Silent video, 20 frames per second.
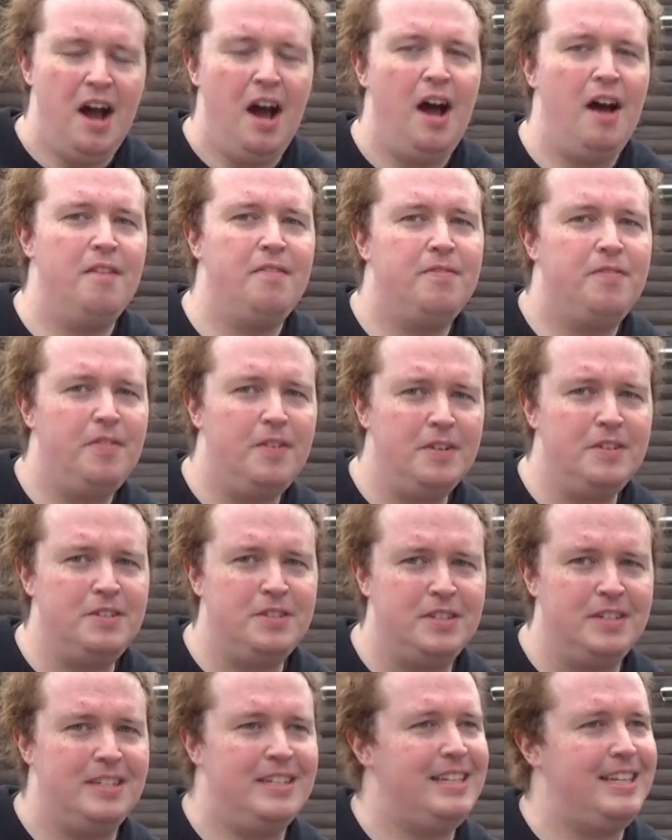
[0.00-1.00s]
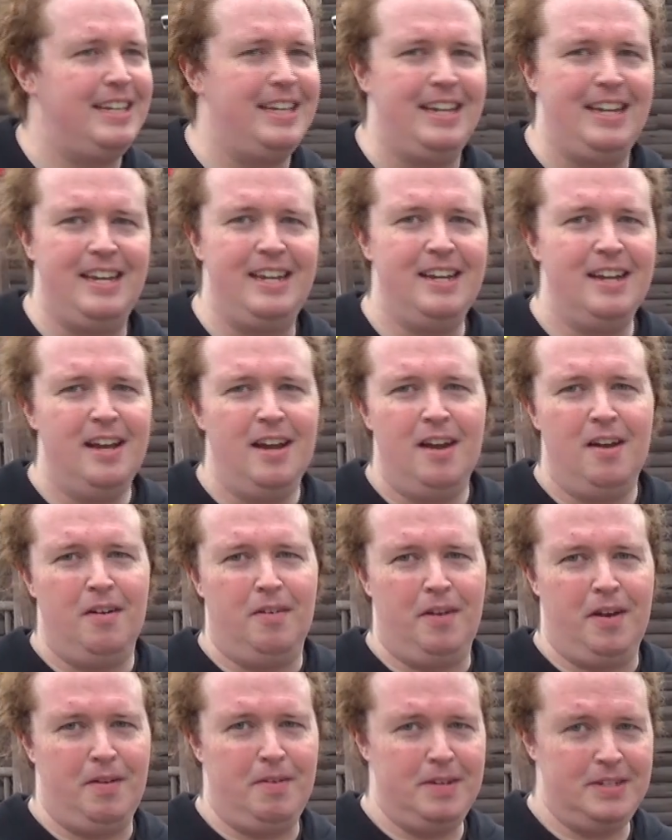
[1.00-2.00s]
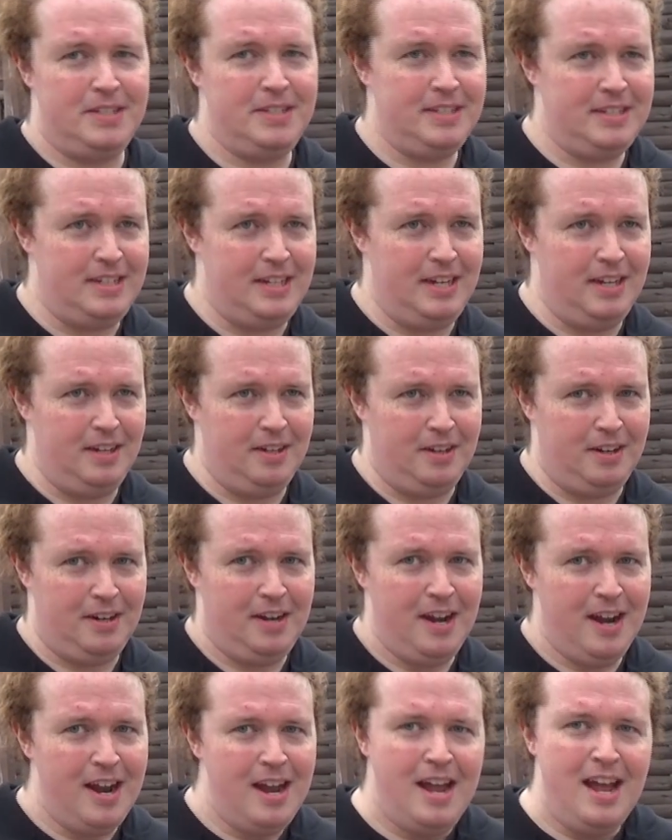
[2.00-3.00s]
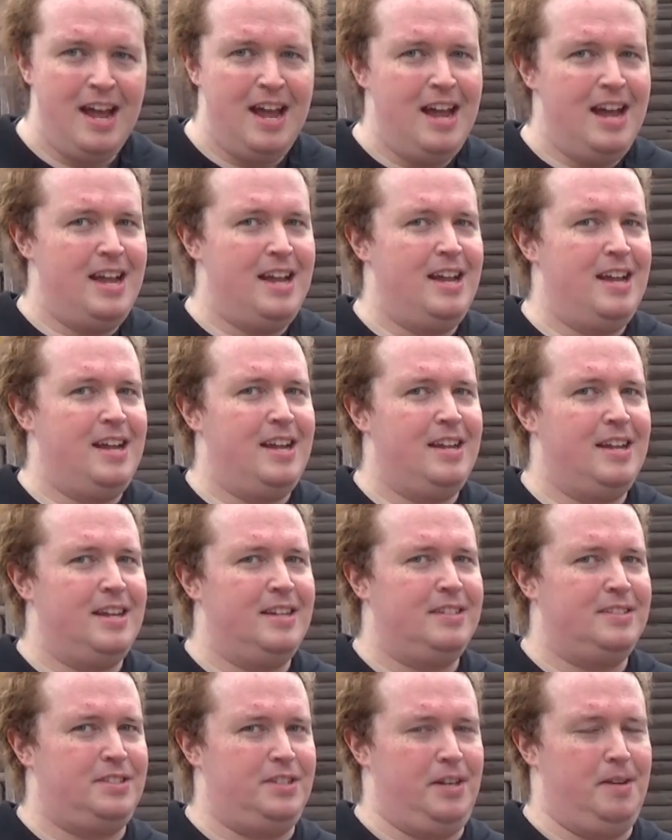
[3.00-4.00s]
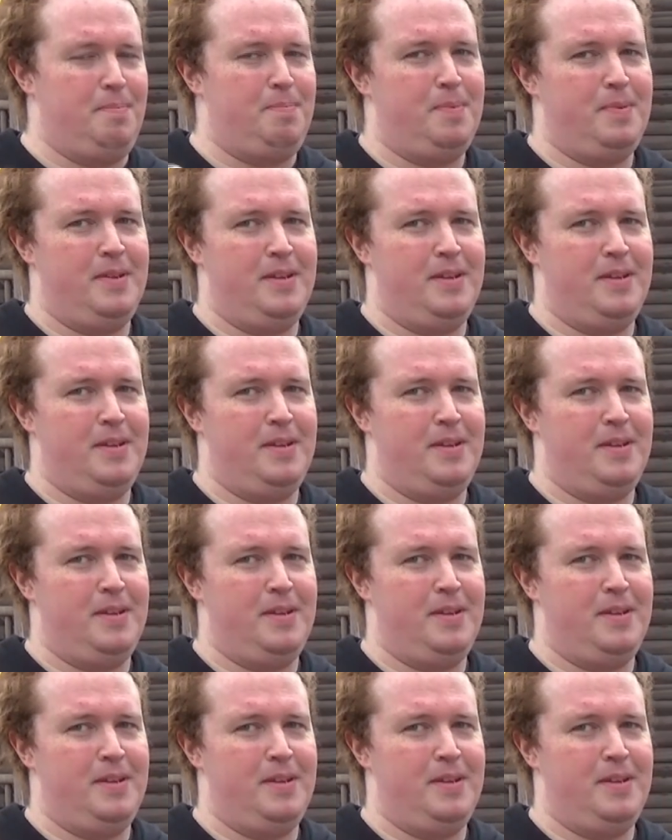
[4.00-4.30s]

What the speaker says: Unfortunately, when I went to the dealership,